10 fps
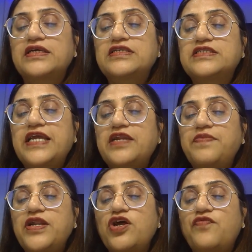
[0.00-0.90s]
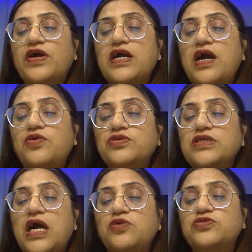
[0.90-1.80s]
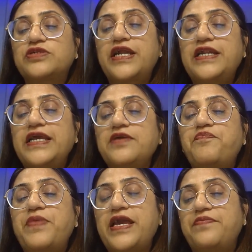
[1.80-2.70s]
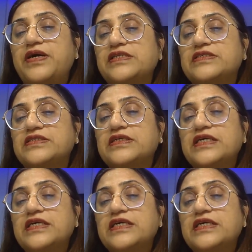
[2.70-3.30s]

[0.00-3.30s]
Statement of accounts, outstanding, payables.